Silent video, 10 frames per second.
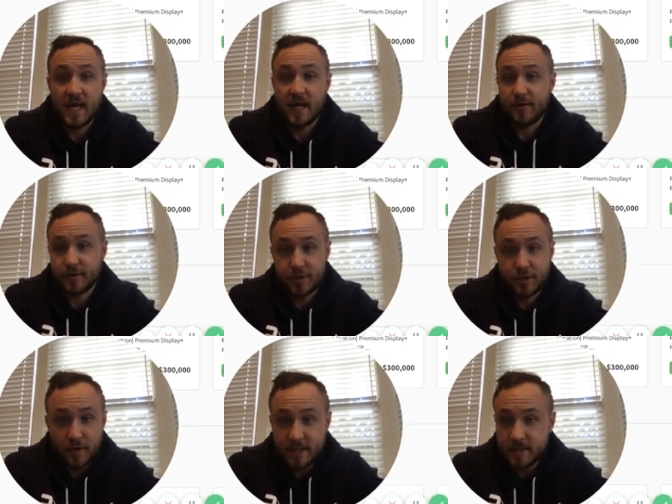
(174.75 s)
editor's
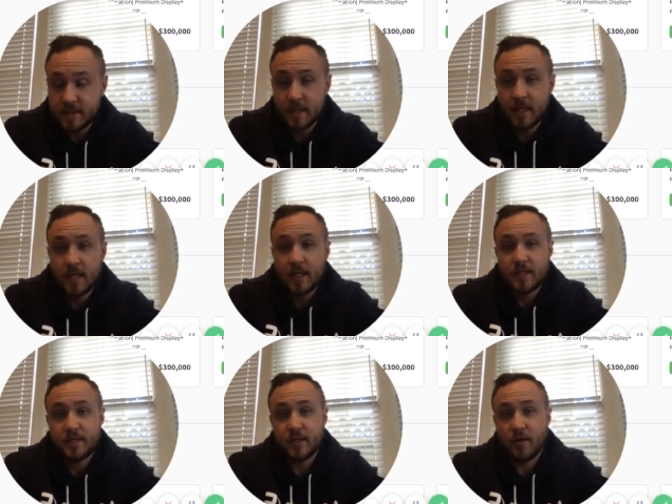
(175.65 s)
choice.
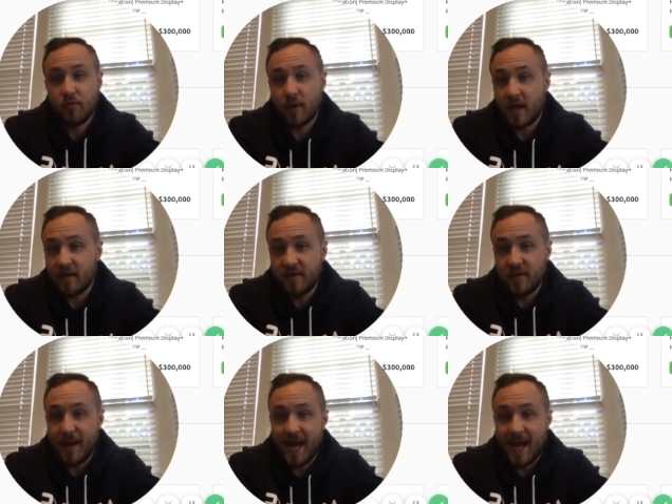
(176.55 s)
So right off the
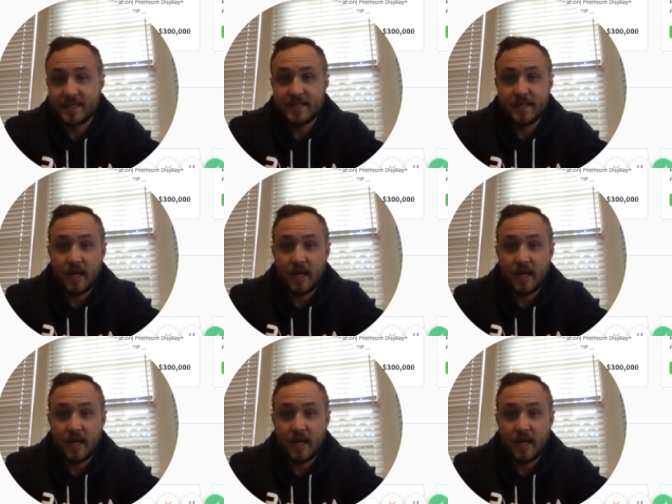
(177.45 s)
bat,